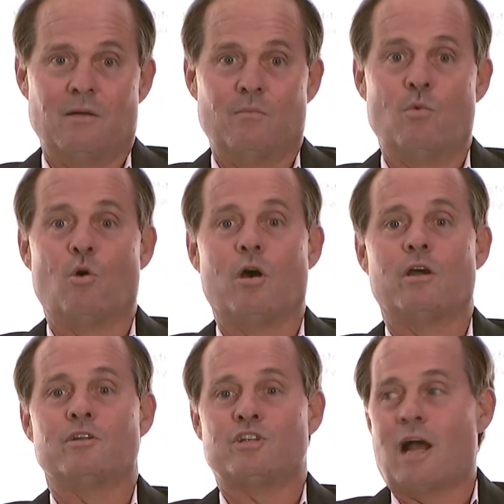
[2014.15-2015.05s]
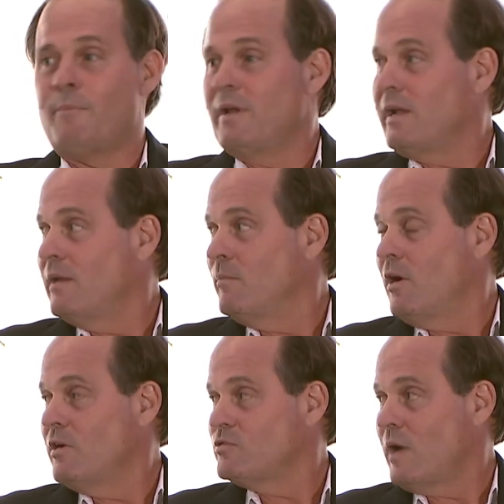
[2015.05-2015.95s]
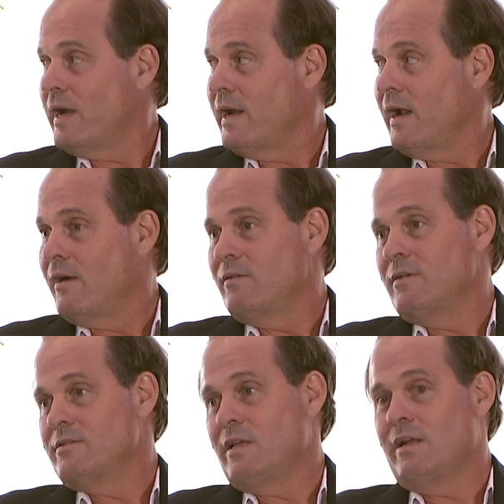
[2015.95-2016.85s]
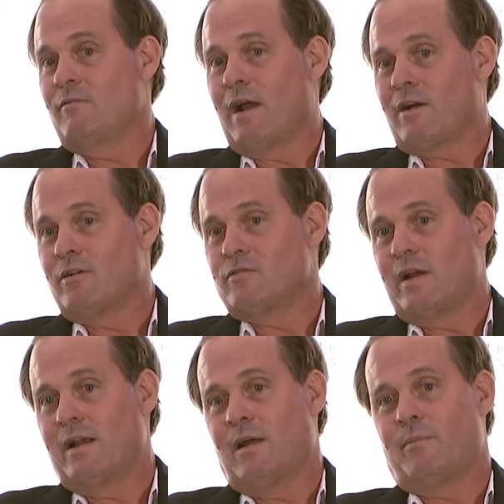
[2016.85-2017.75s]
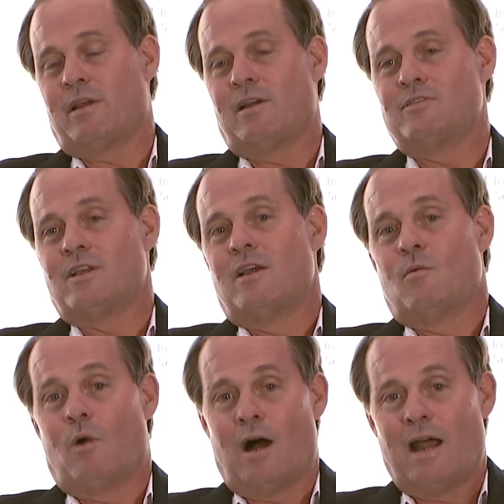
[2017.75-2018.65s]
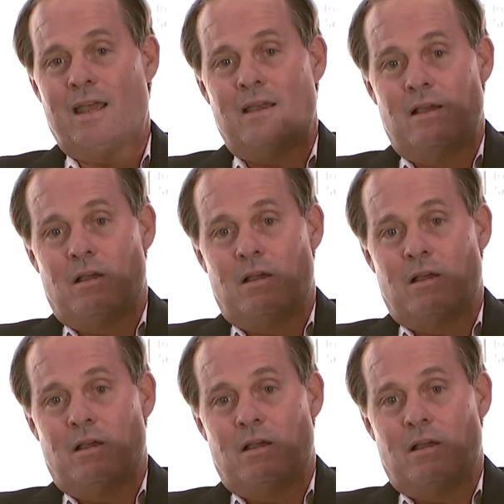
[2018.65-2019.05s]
More shopping in malls right now. It's hitting records right now because why?